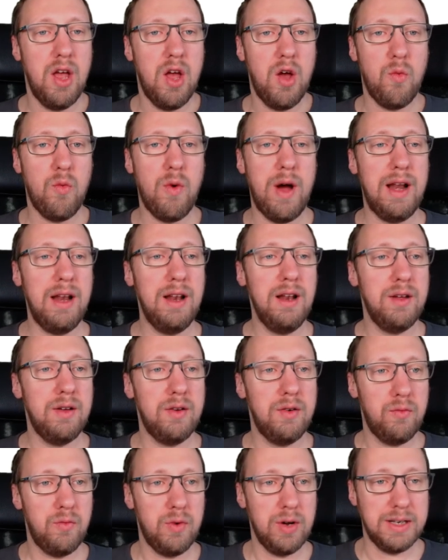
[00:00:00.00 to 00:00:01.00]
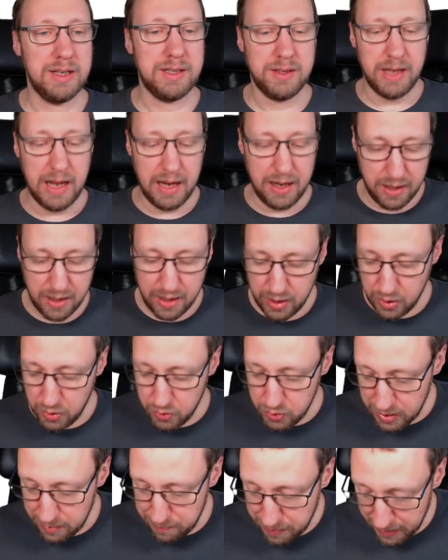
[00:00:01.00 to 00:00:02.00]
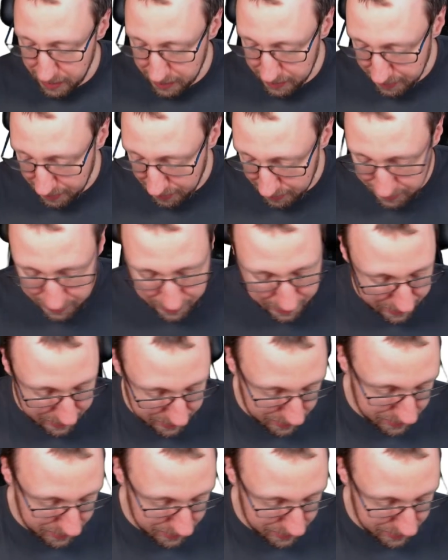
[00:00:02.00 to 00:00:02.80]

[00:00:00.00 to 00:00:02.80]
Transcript: Well, what is then usually being done is